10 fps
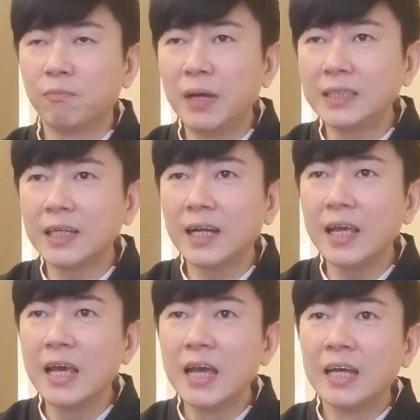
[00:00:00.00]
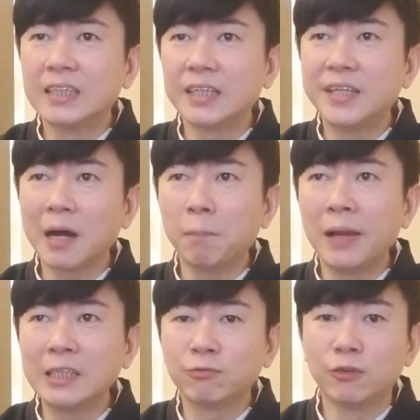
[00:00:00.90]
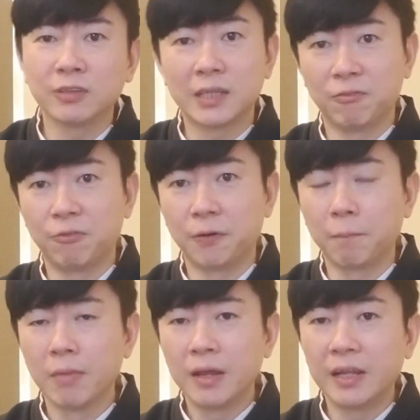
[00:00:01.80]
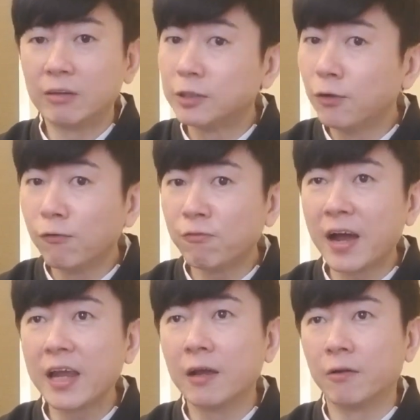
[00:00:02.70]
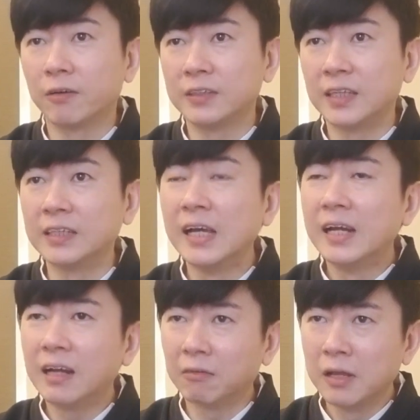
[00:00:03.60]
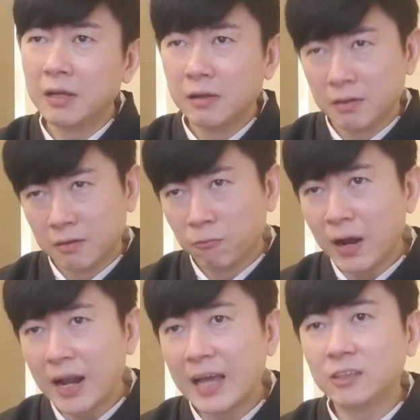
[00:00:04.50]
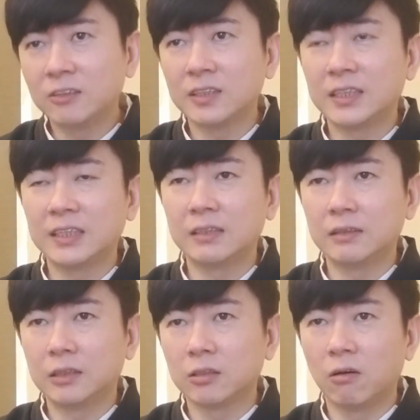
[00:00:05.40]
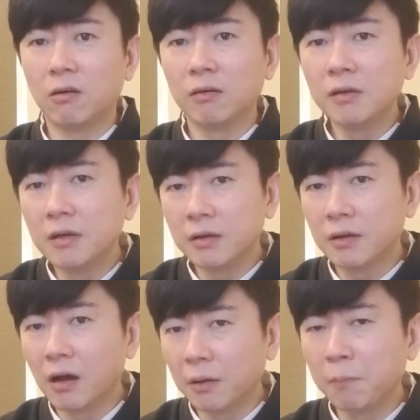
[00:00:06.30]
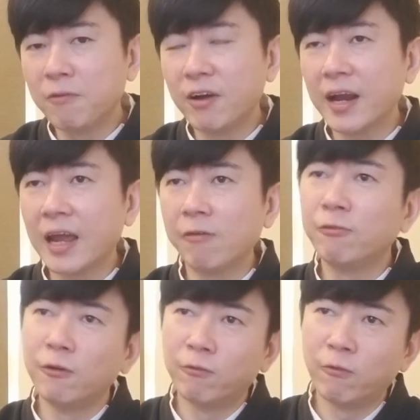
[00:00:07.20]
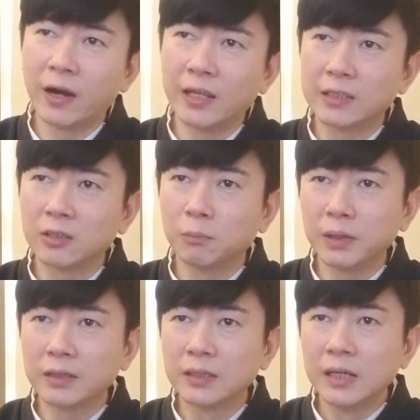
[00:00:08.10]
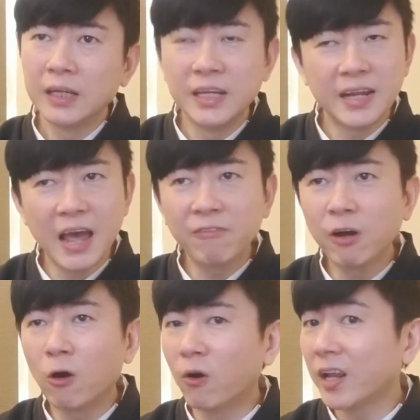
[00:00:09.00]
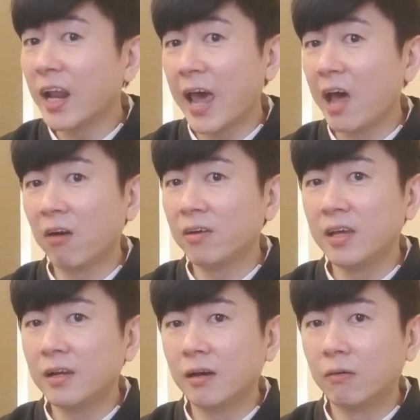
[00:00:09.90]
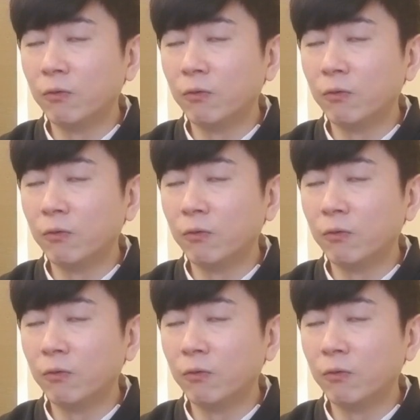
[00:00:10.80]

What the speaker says: Basically, it's a dark place full of suffering. There is no fire and all these things. Now, what Lazarus saw, you got to be very careful with what he saw, because he never called it hell either.